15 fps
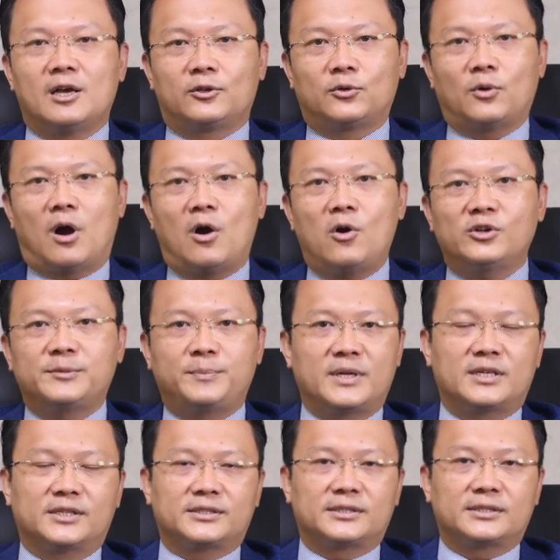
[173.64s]
To all
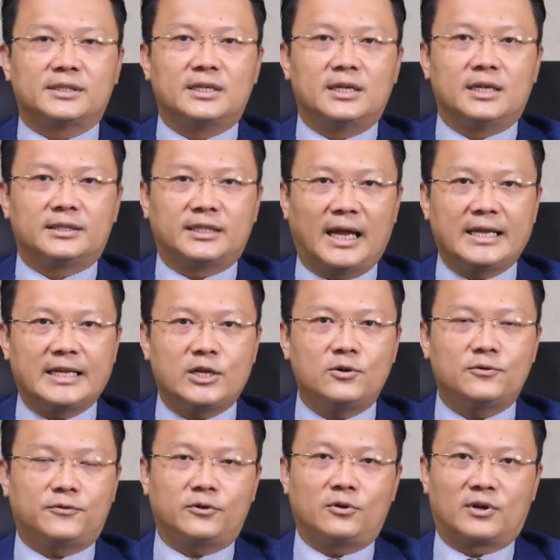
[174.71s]
speakers, thank
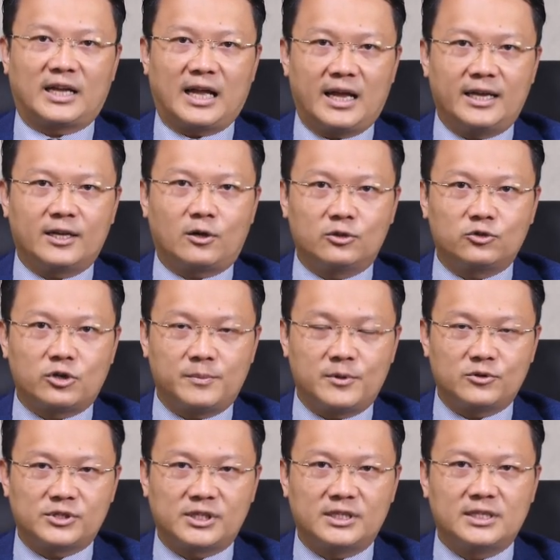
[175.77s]
you for your kind
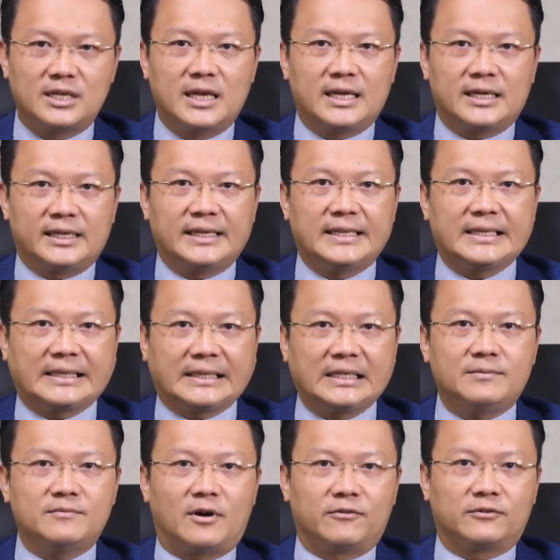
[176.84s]
contribution in
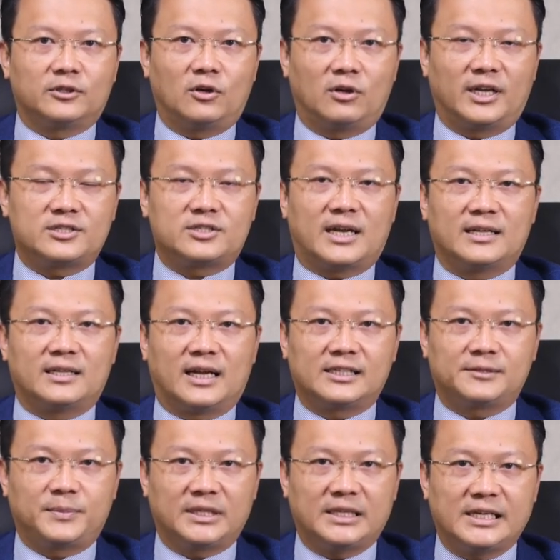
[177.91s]
terms of knowledge and
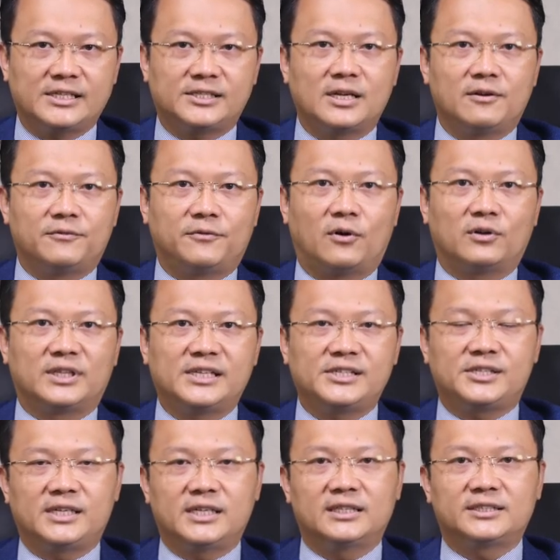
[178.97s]
expertise for
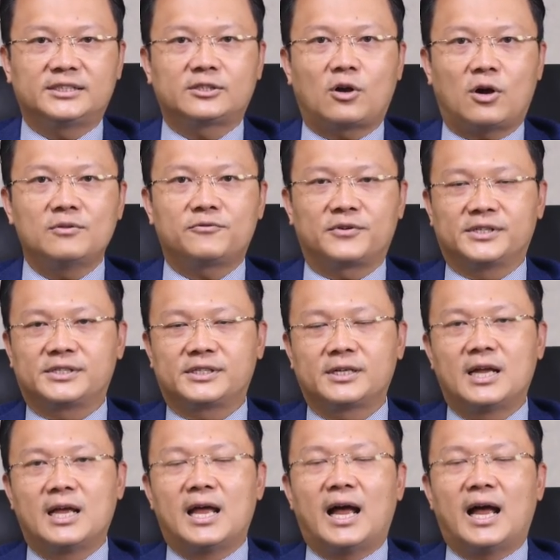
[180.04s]
this year's conference.